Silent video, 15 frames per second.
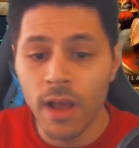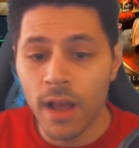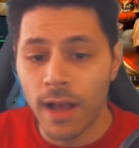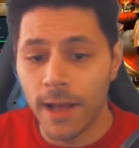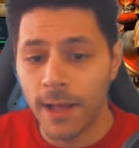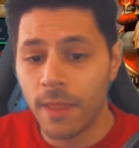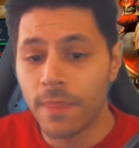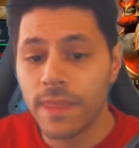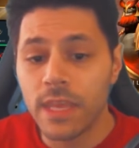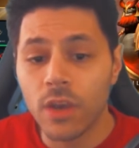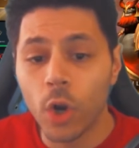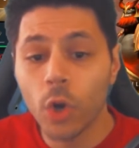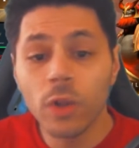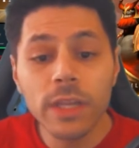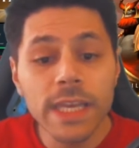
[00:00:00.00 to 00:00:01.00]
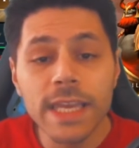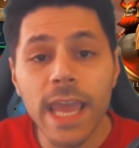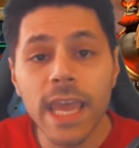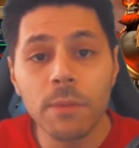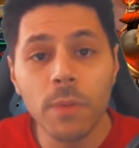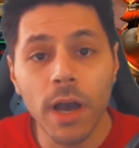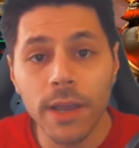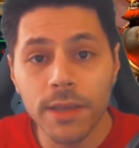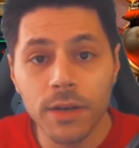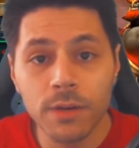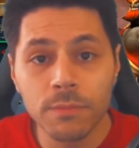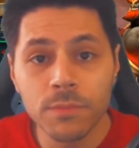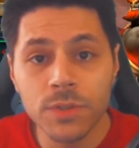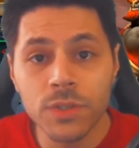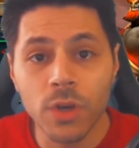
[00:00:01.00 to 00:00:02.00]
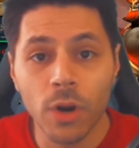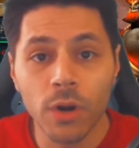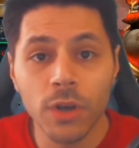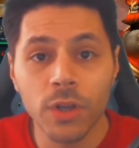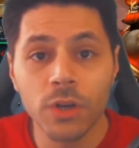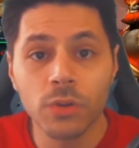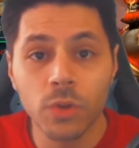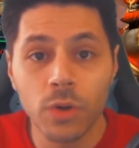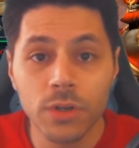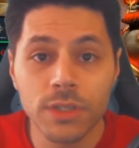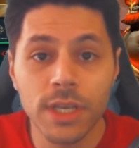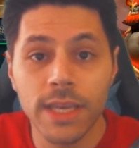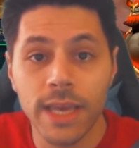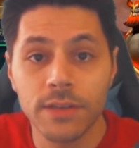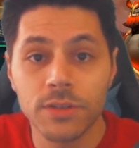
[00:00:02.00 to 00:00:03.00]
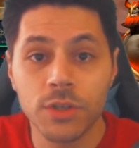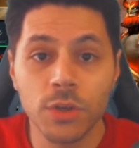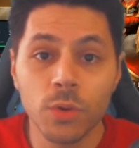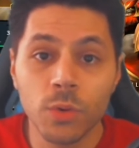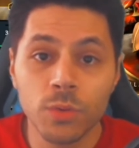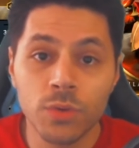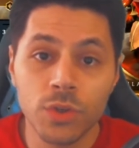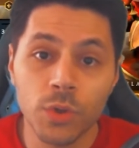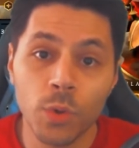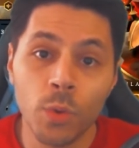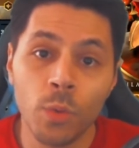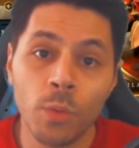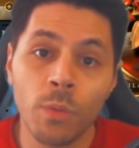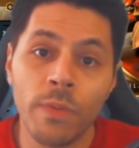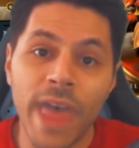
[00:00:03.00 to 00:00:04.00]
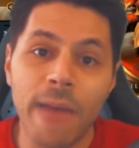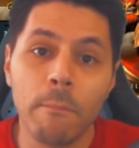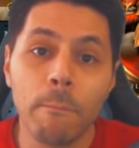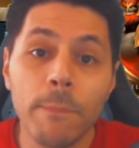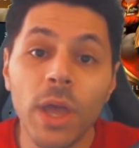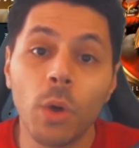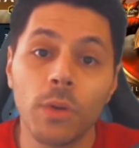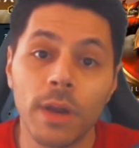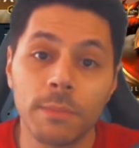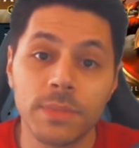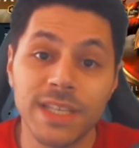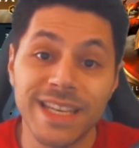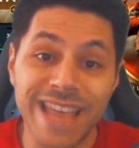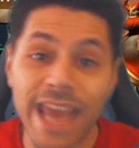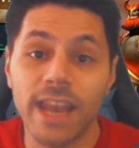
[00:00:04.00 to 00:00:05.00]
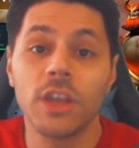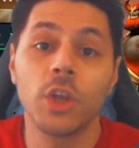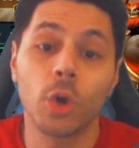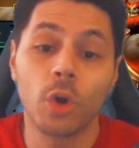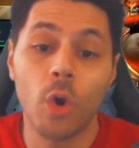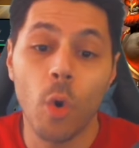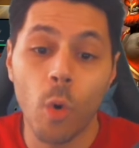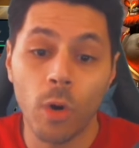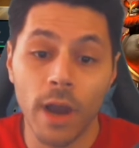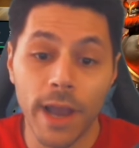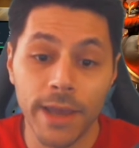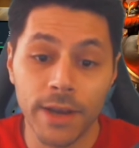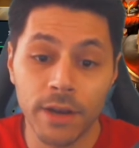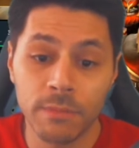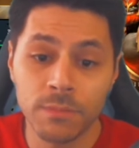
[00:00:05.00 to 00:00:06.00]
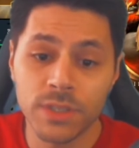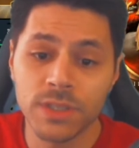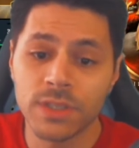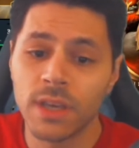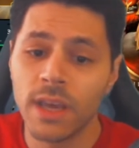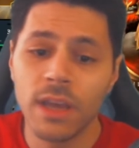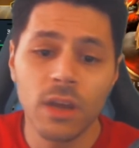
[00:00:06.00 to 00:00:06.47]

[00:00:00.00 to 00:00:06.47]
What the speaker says: the early game items are going to look to get you to that build up to getting your core items.